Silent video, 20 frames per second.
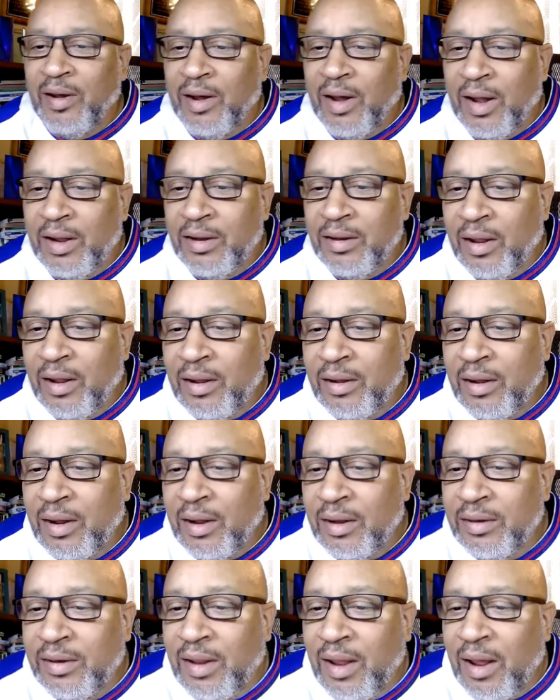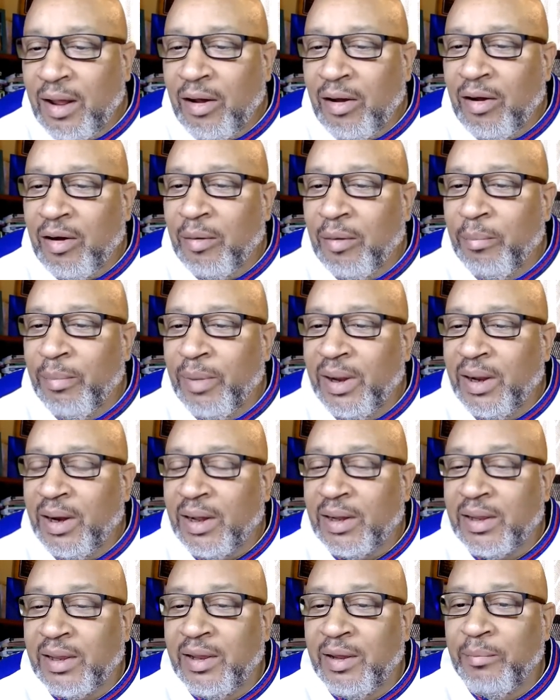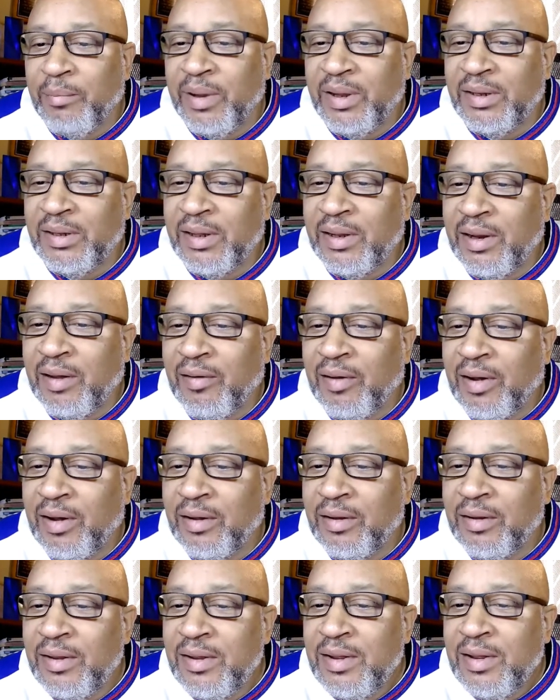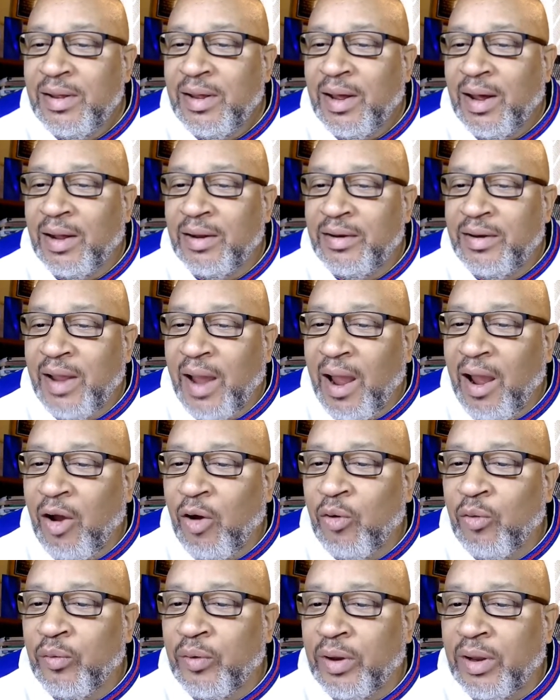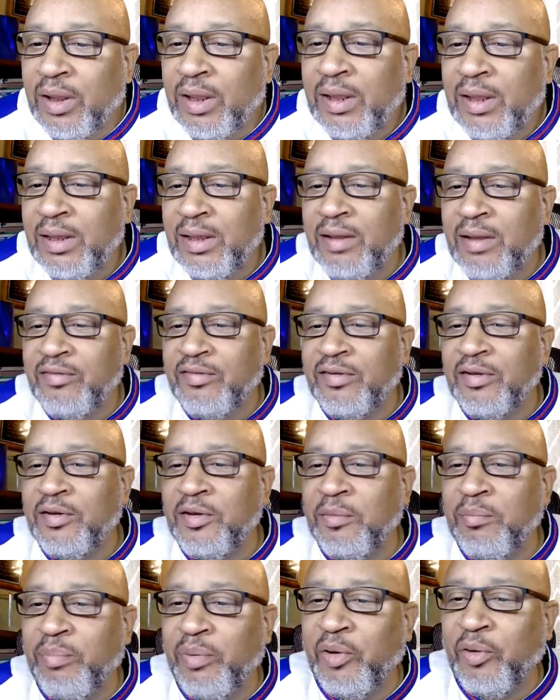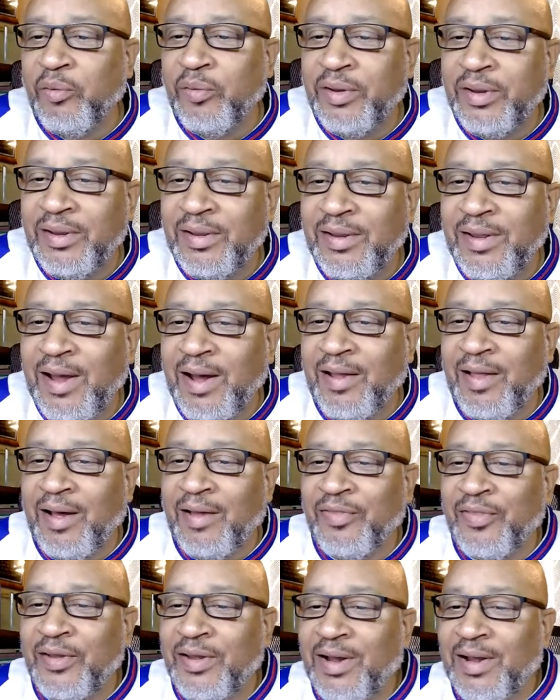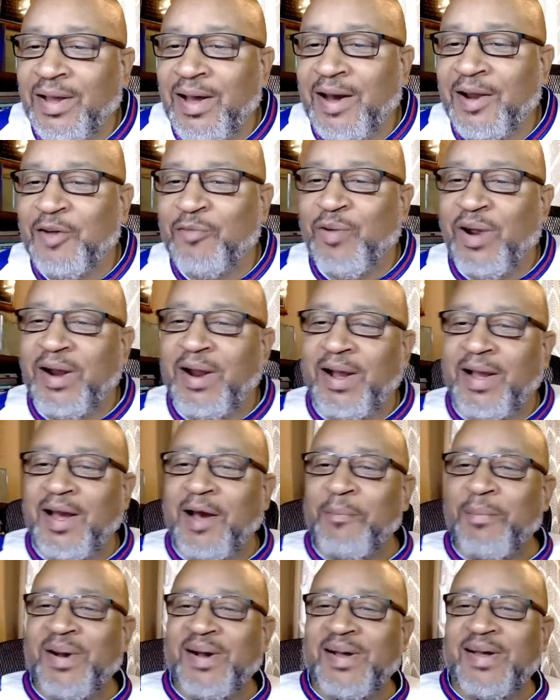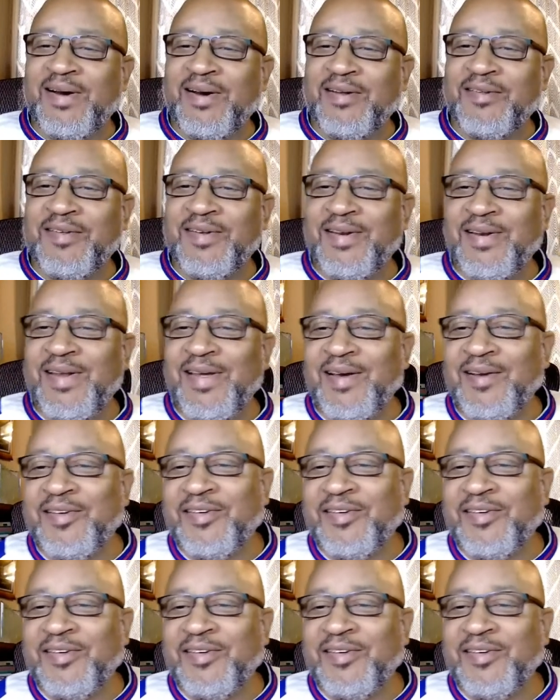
Oh, man, I can't make that out. A Down is in the building. I think I got it right. I got my cousin in here.